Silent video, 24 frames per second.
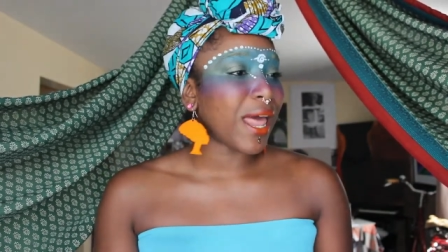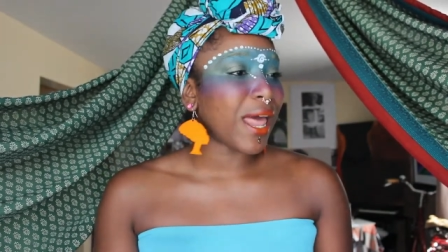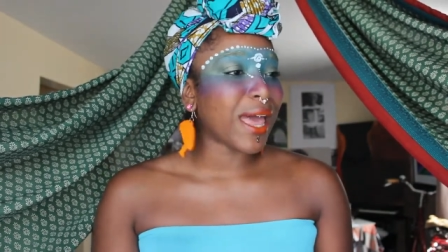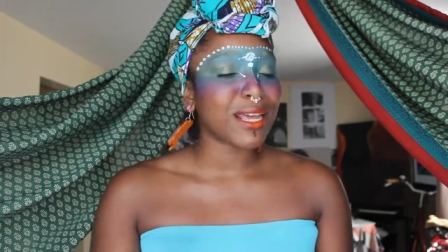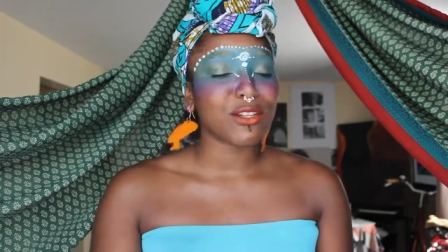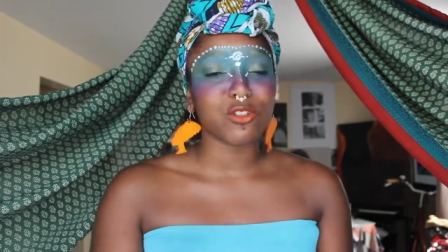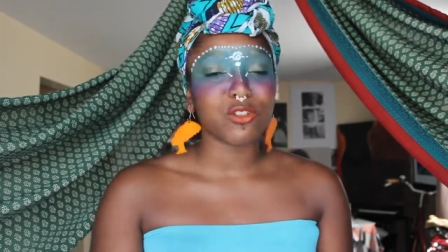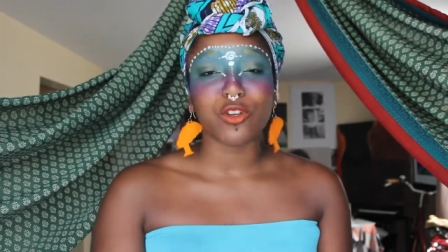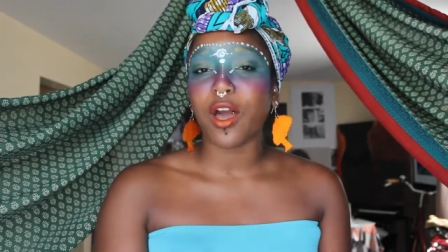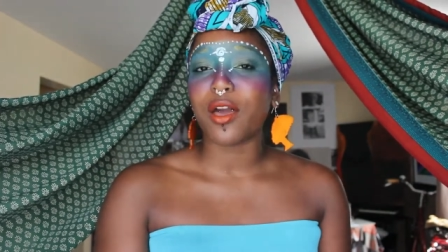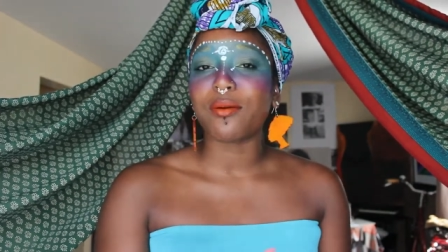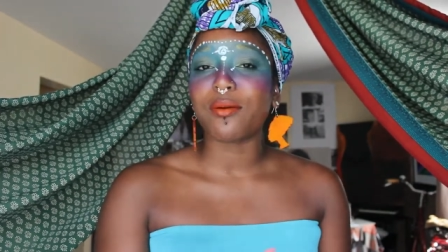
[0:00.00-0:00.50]

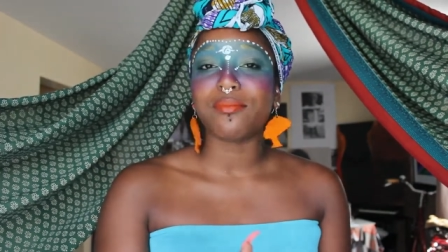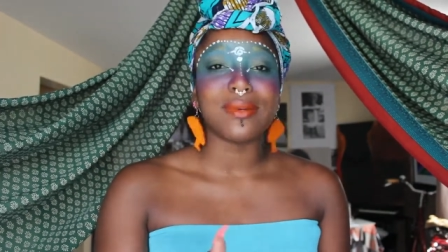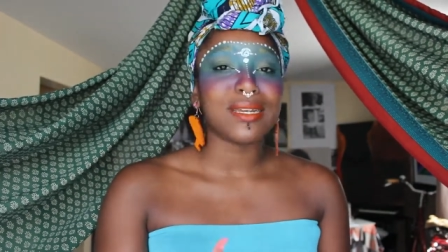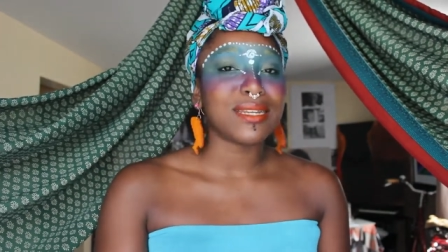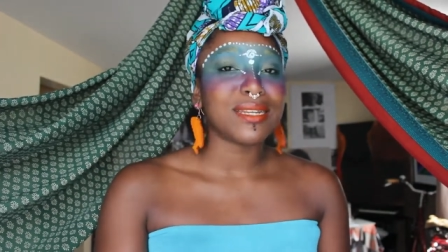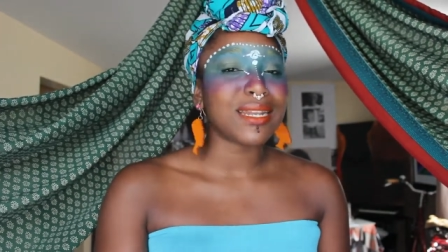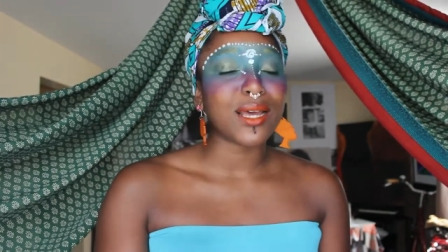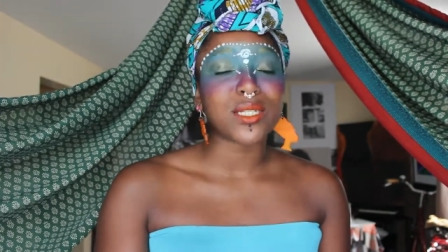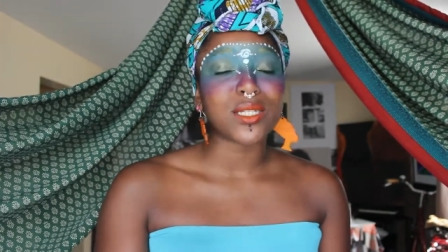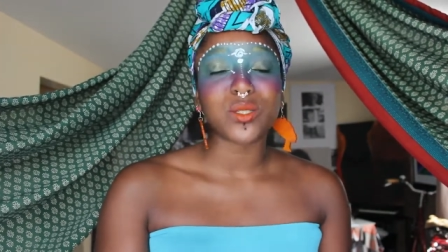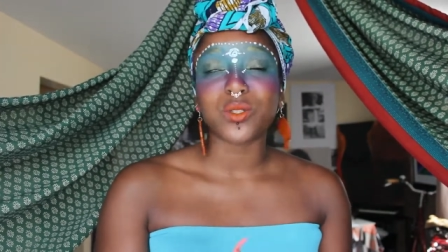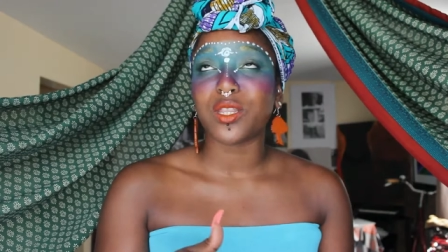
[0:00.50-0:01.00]
Like do you know what I
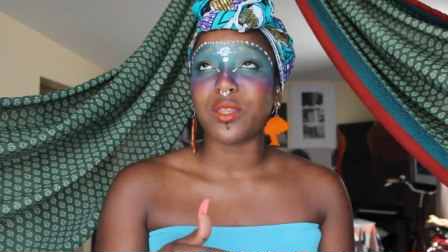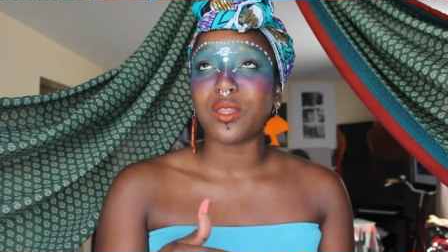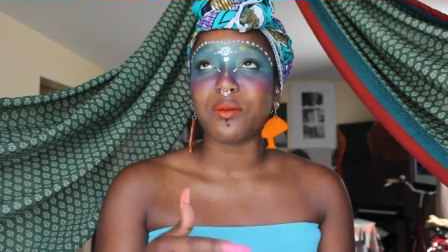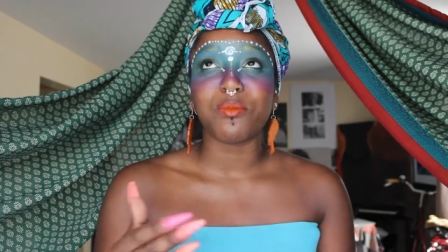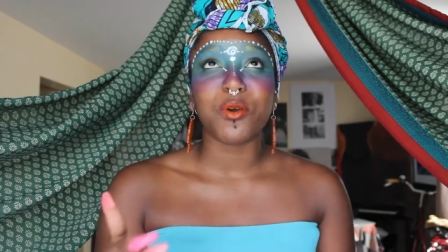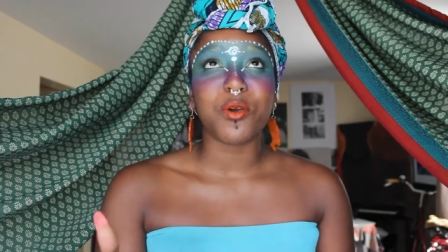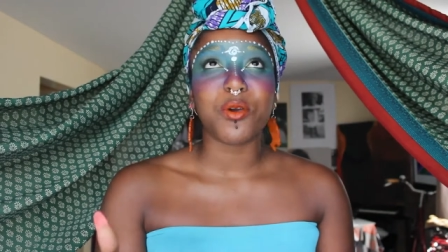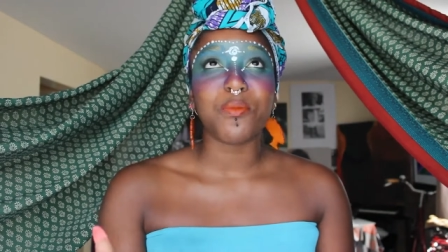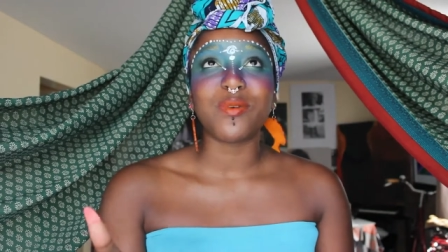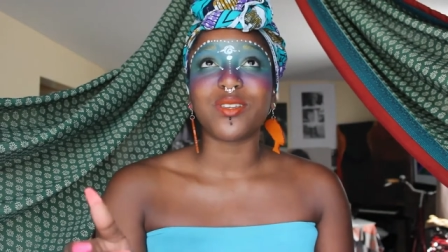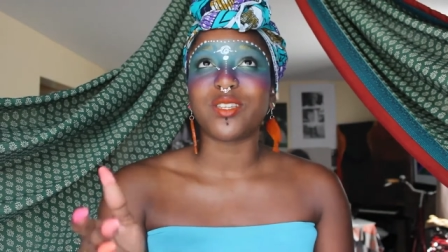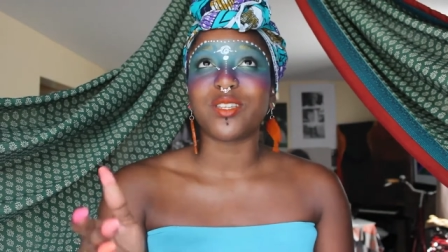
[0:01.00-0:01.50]
mean? Like some of the
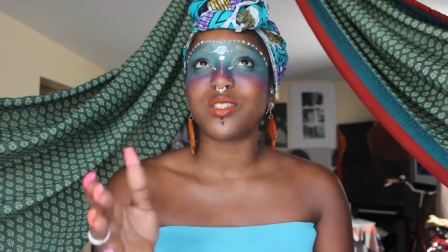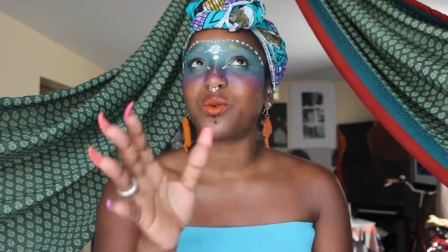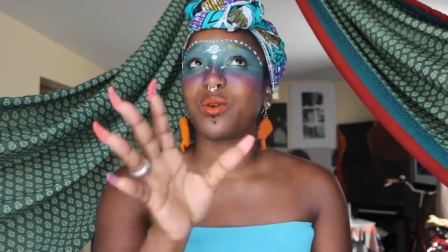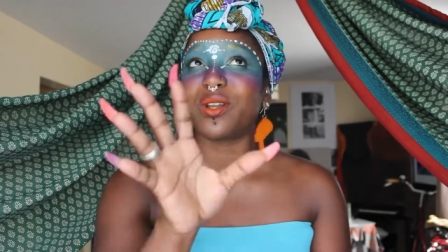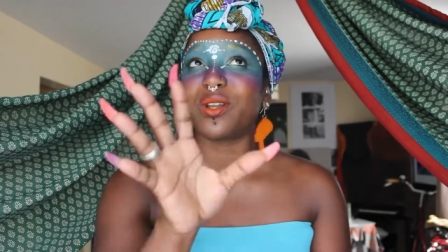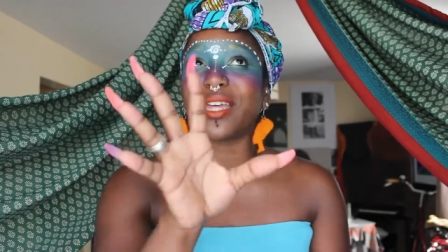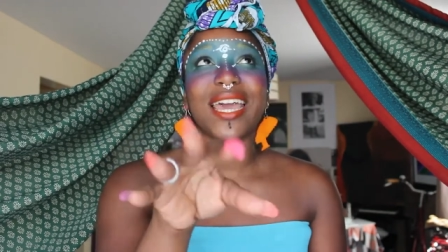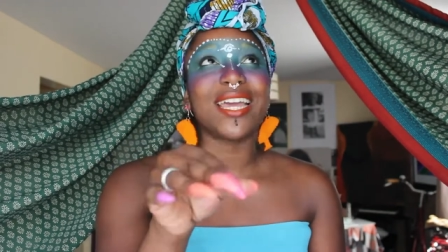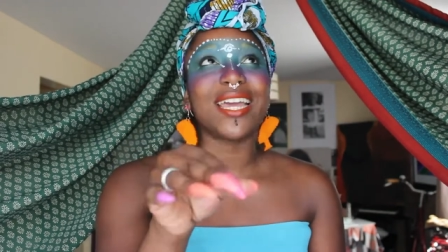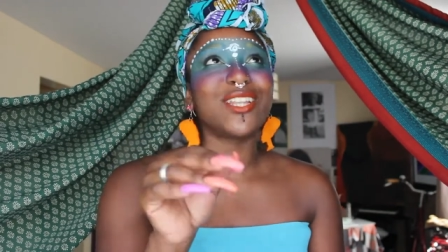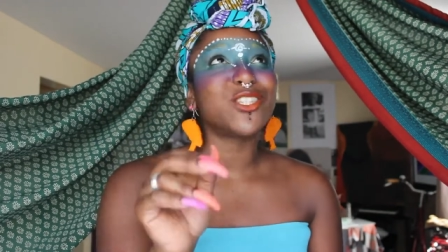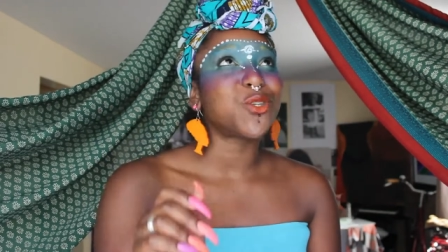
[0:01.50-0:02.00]
moments I don't
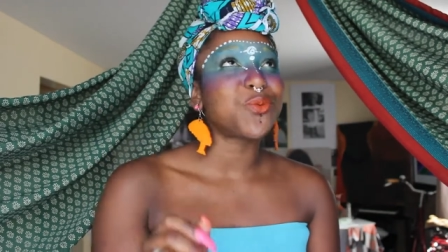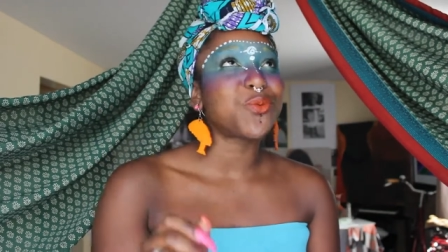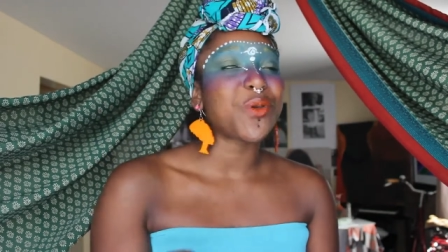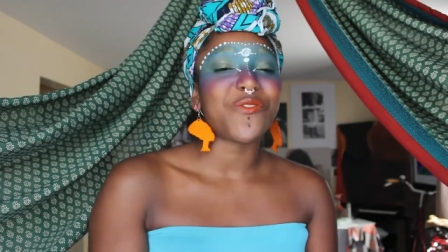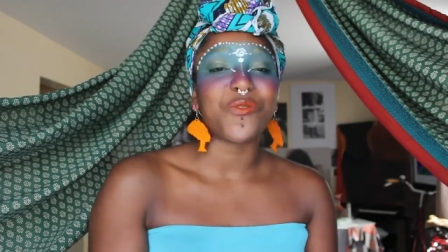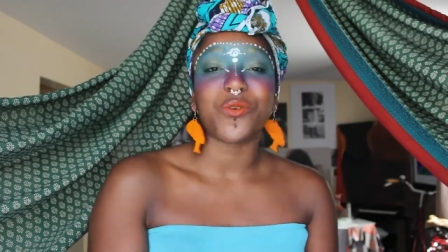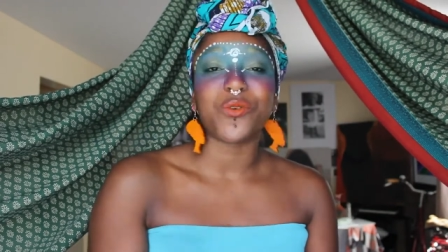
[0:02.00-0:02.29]
want to get into it.